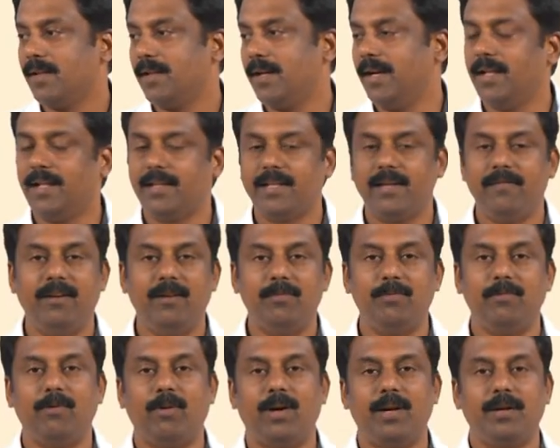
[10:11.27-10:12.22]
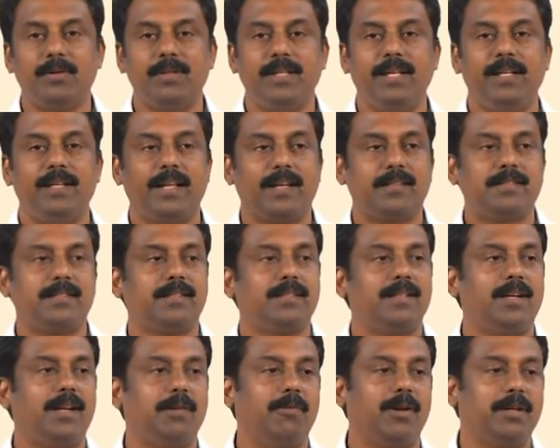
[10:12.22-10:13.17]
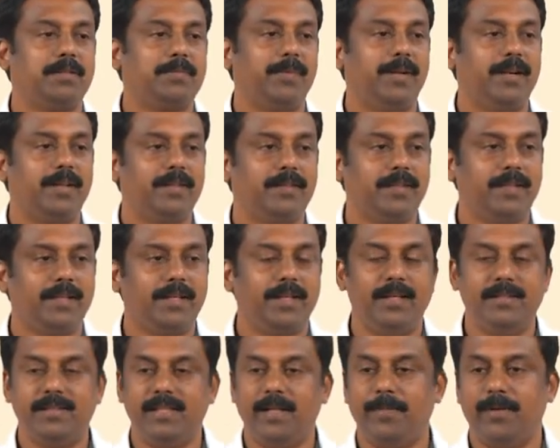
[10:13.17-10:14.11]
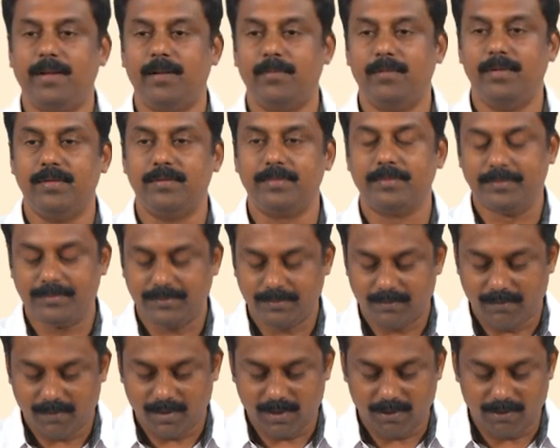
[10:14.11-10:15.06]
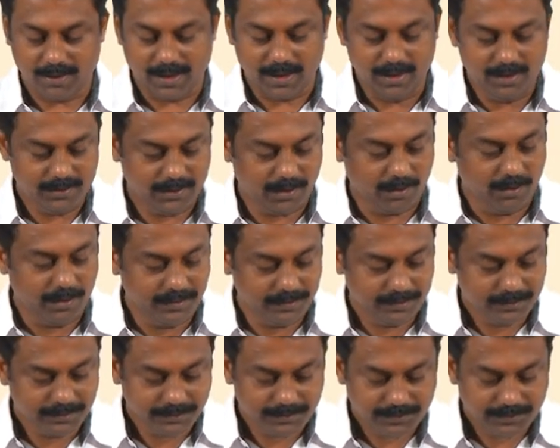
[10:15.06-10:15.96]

right and then we will move on to the next advancement in GMAW okay it's good